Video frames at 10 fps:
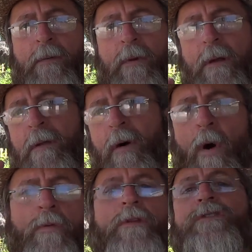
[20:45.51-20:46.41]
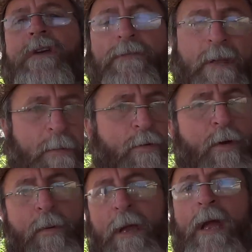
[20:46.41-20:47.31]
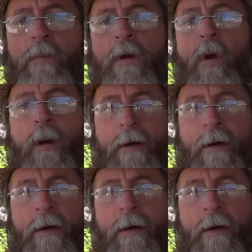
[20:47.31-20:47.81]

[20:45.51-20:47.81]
it, all this stuff that I'm growing here we don't